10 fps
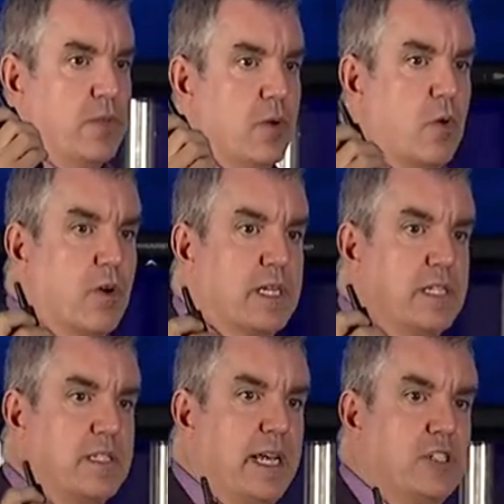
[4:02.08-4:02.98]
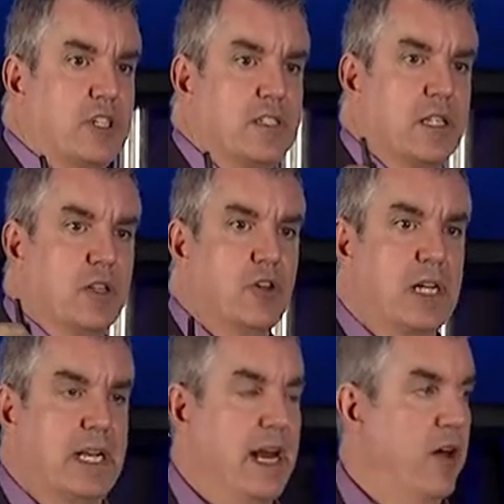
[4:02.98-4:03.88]
Organizations that
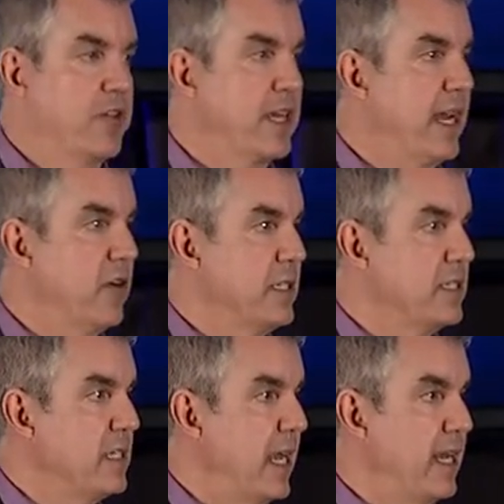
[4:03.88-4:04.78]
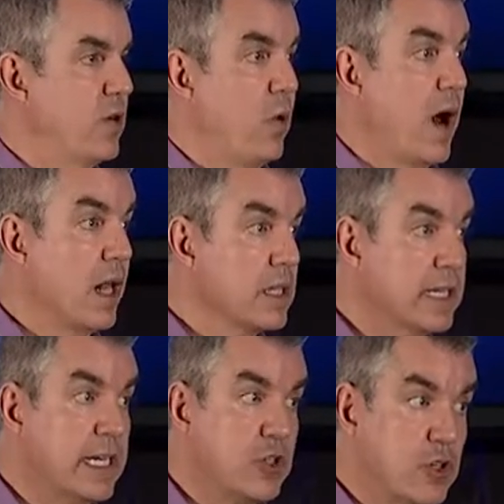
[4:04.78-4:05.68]
look at healthcare and say
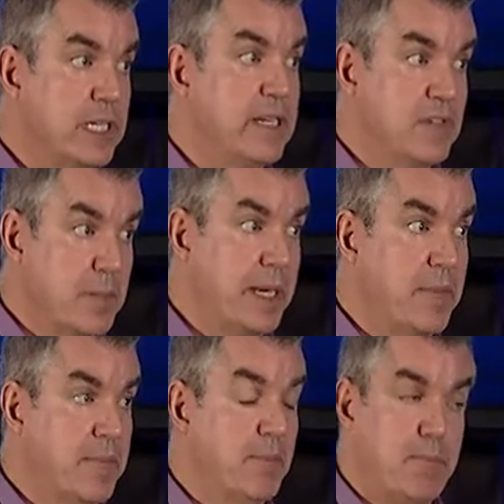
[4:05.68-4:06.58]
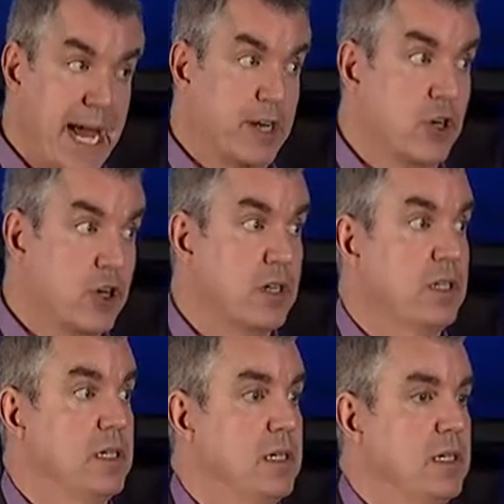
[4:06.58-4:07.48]
quality could even be better.
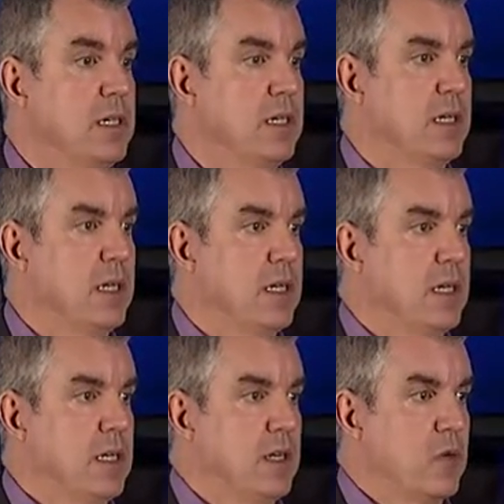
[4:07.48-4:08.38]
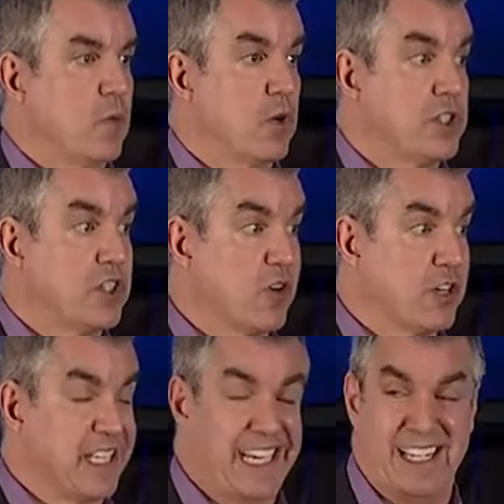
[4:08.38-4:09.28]
We're
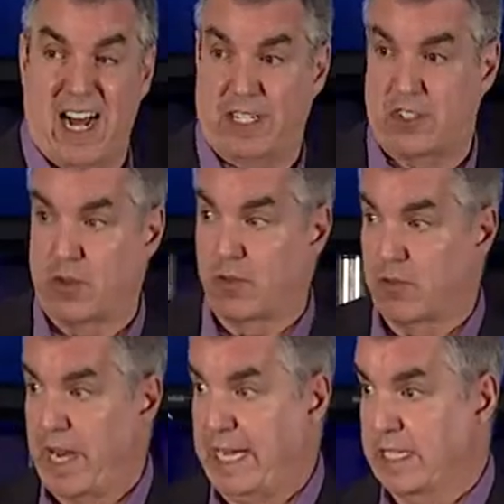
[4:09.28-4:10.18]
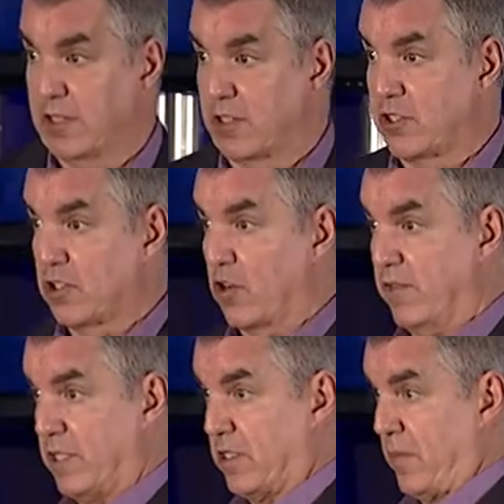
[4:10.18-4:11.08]
certainly not so great in the
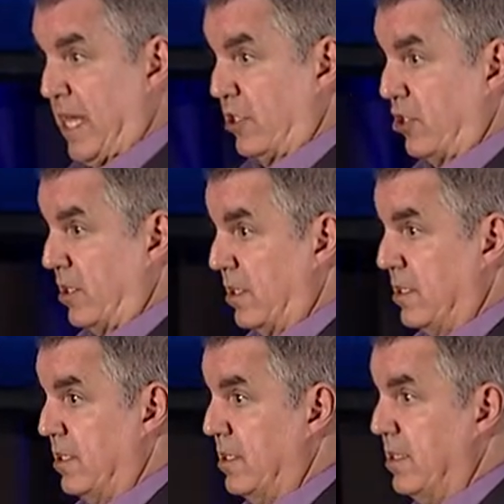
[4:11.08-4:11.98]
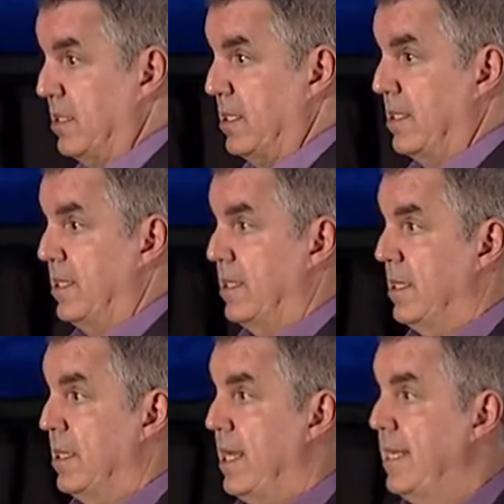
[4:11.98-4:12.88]
service dimension.
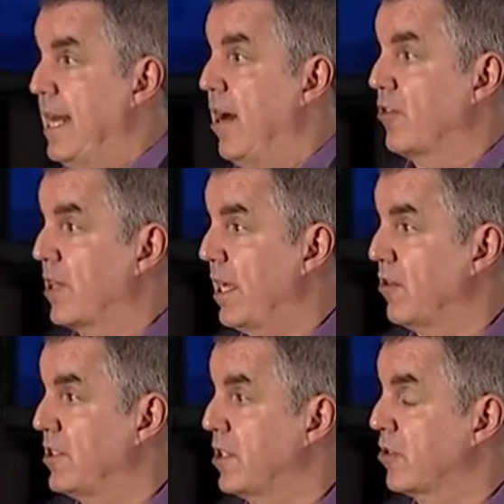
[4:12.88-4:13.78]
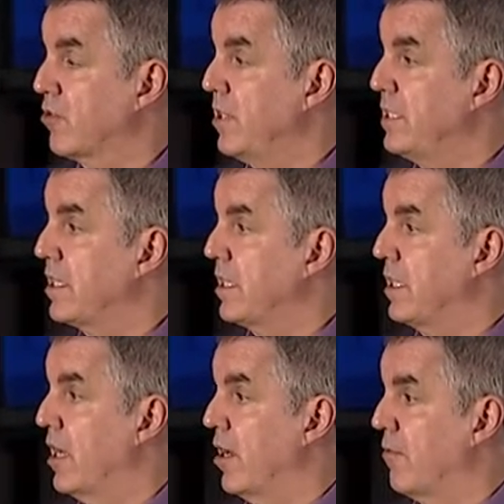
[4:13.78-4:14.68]
And healthcare is
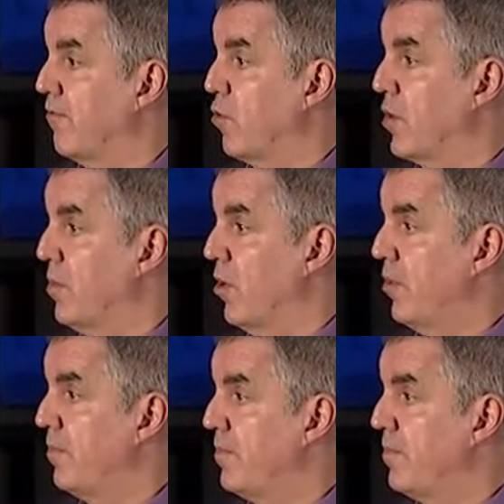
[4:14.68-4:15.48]
increasingly unaffordable.